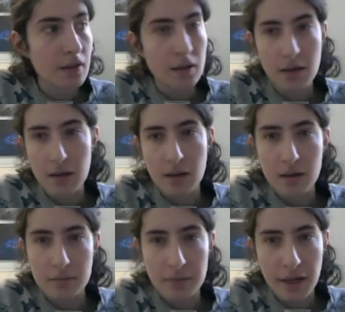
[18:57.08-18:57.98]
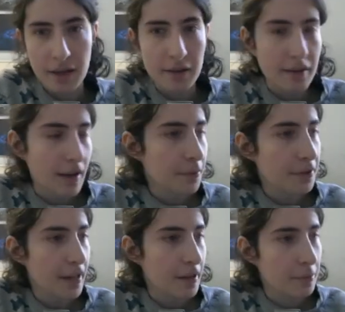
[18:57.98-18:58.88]
and that
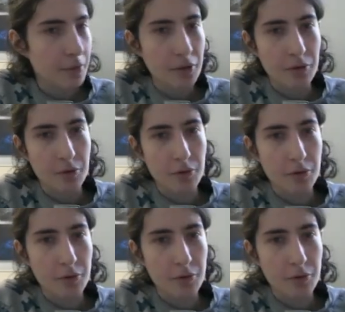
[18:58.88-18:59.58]
will help you